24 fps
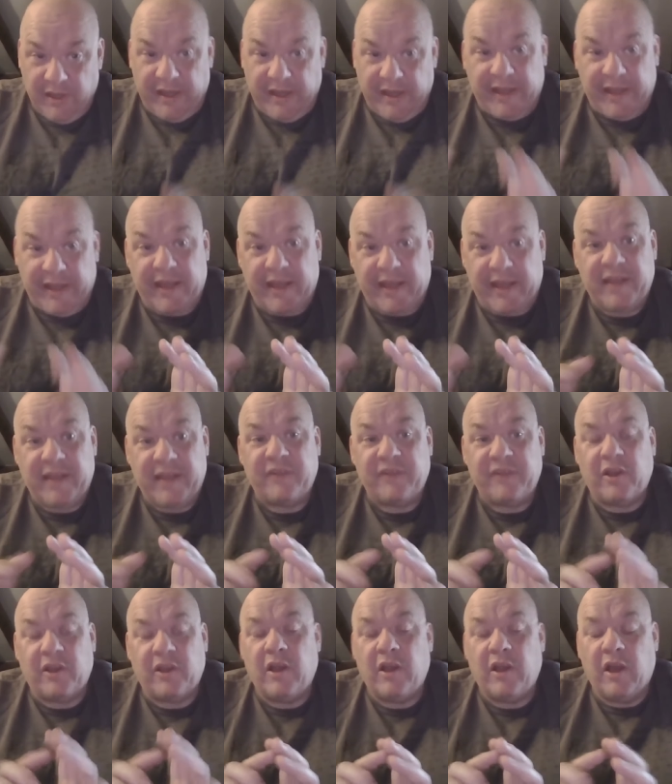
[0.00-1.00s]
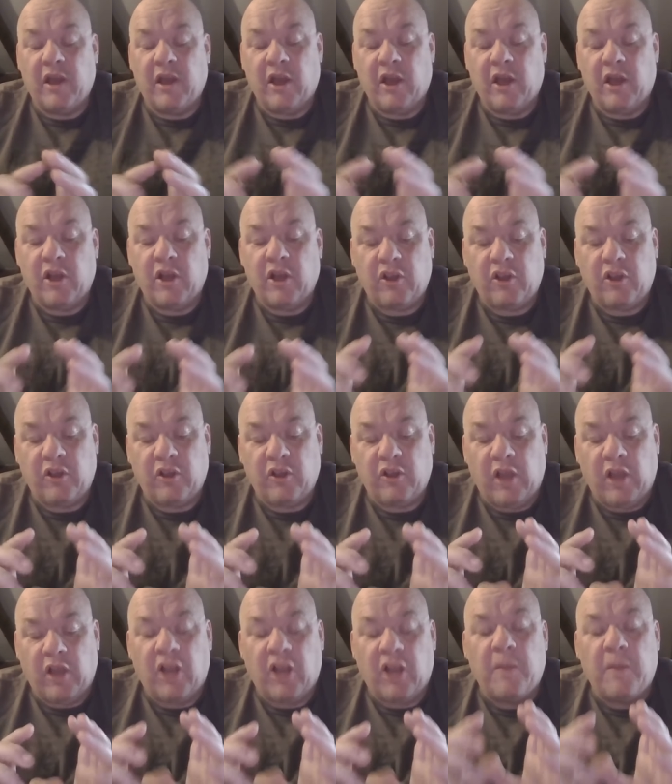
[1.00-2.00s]
It is a,
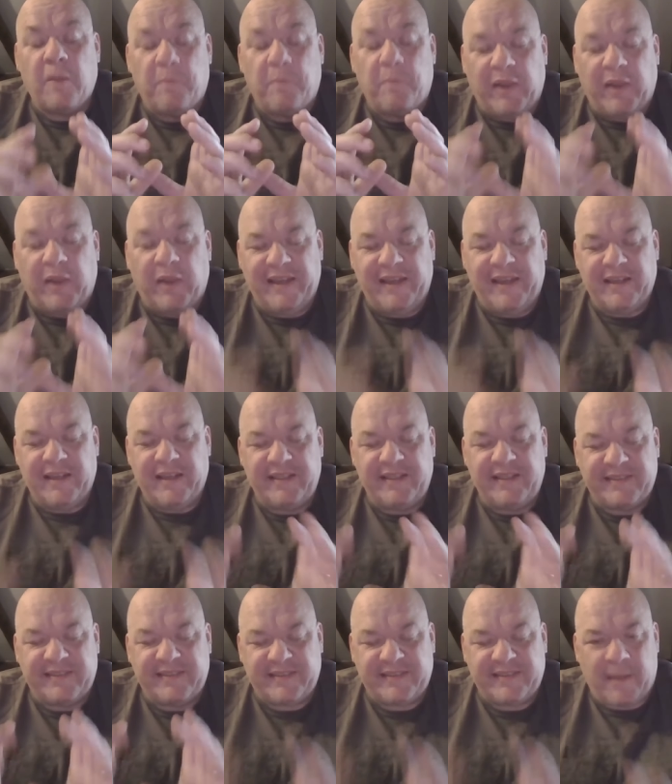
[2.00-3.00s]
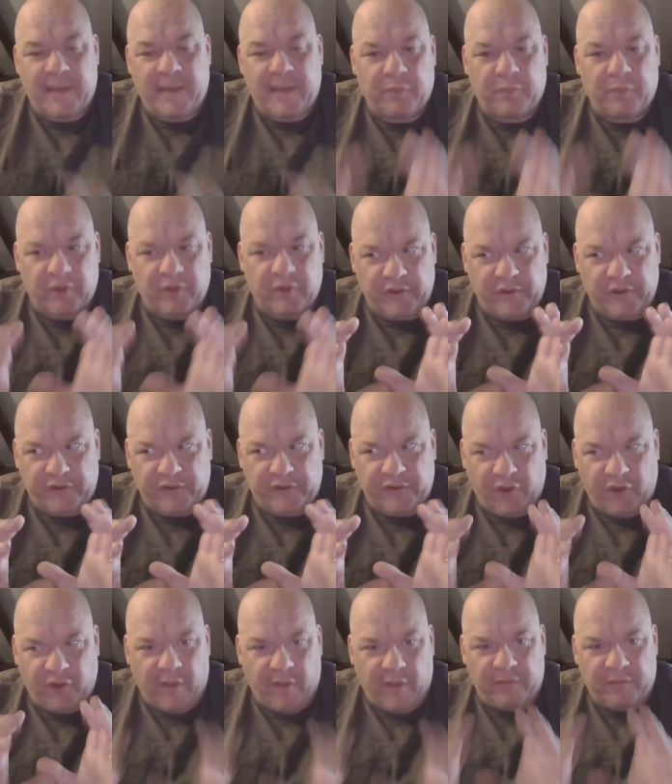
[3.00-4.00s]
a completely separate
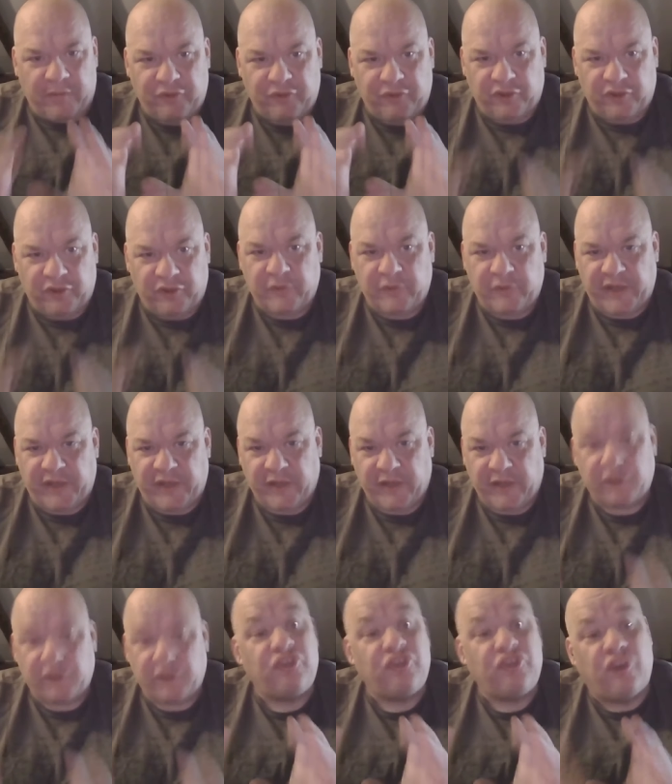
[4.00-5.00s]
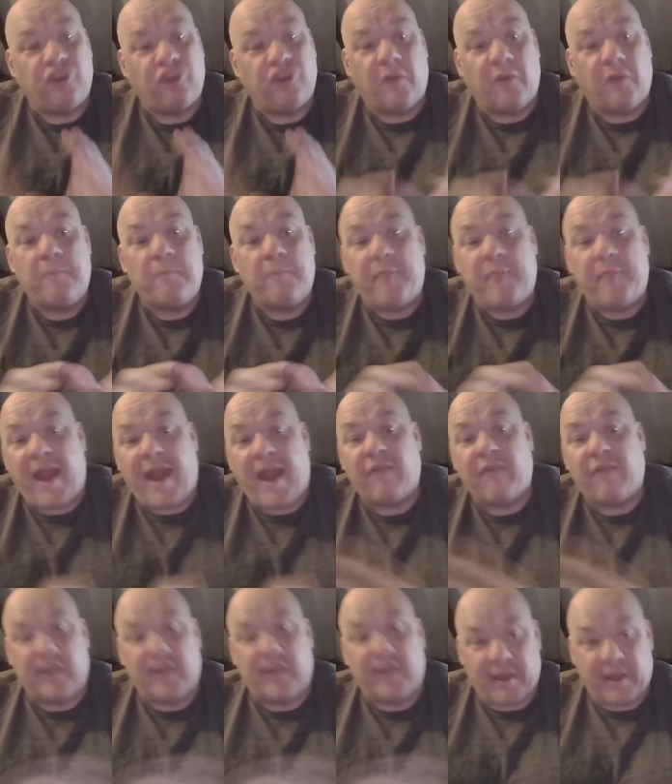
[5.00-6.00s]
type of shooting that shot
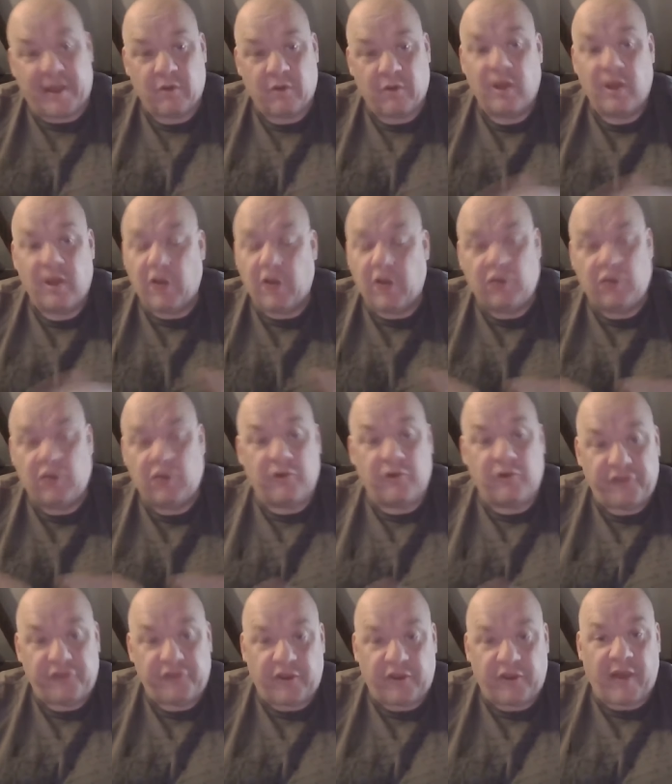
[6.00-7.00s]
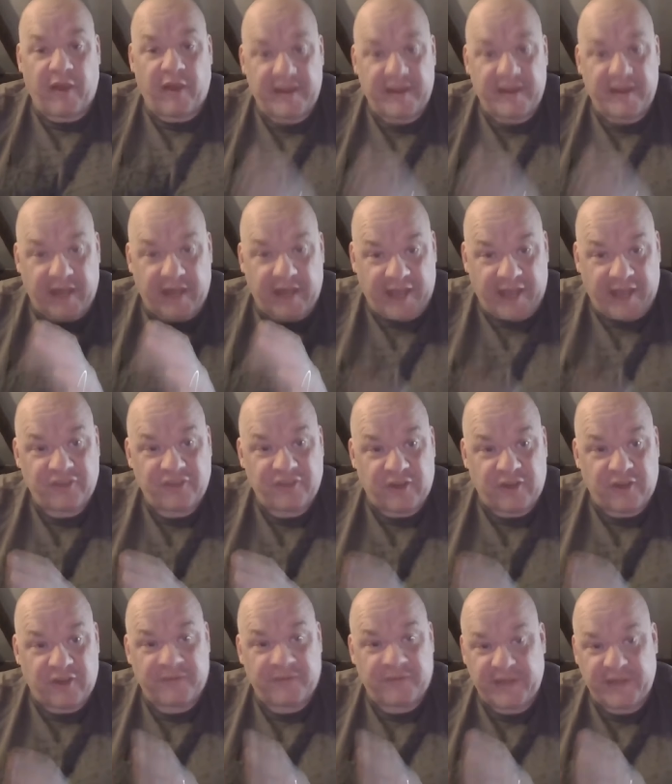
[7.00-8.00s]
parallel alongside
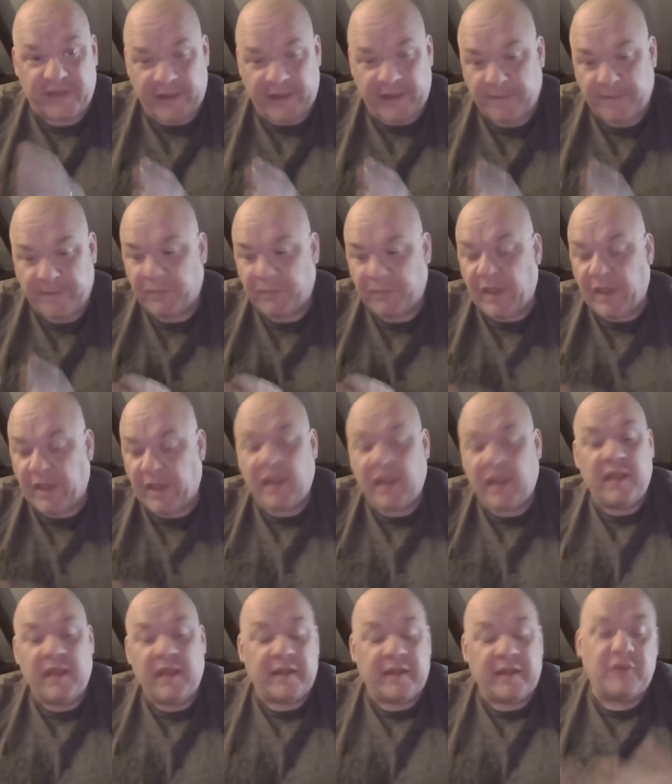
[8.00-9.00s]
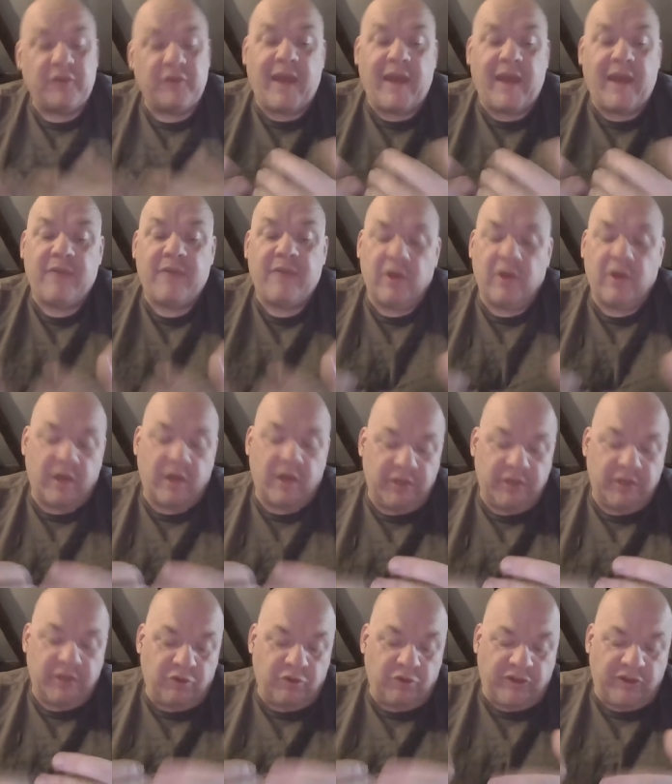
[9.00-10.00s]
HFT. Now, you'll have a, a
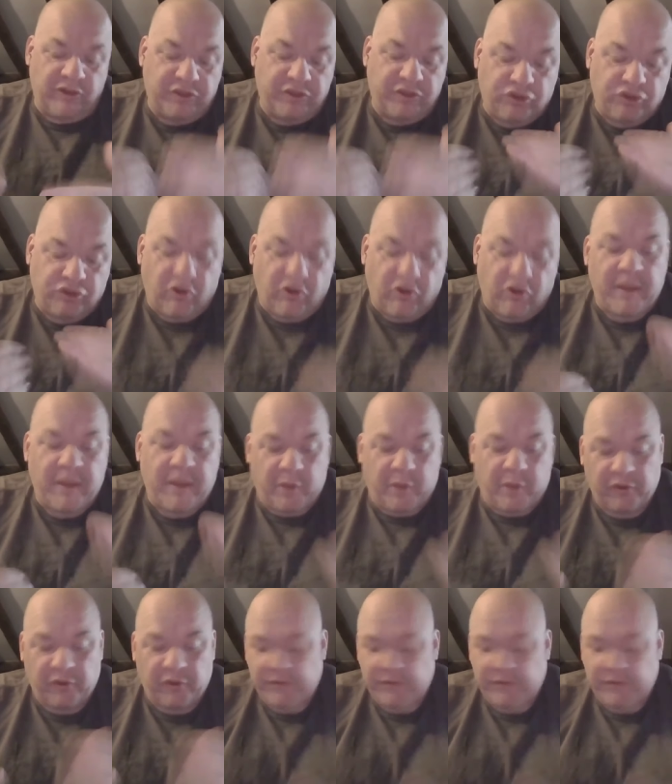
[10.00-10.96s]
usually a tripod,